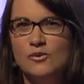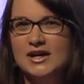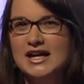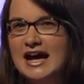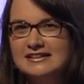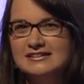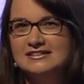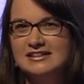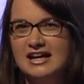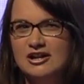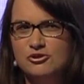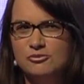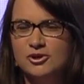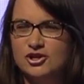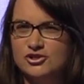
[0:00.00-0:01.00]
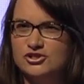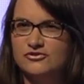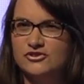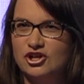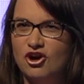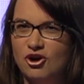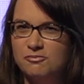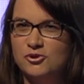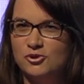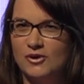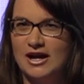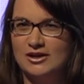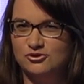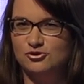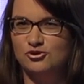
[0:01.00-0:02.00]
we can't tell you because of the
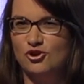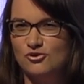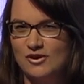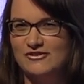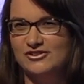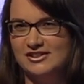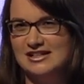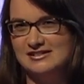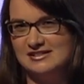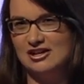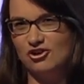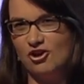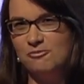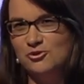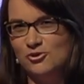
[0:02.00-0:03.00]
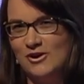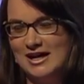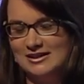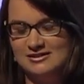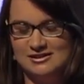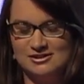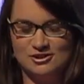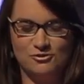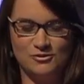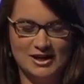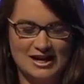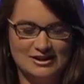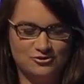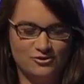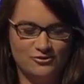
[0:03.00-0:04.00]
copyright. You know, evidence are copyrighted, so we
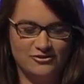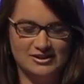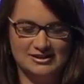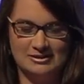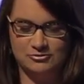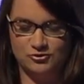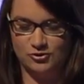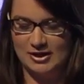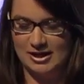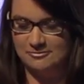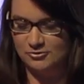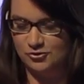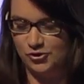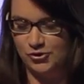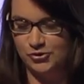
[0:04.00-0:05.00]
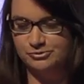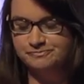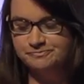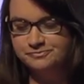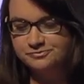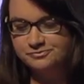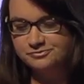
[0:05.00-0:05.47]
can't reveal them to them, to you.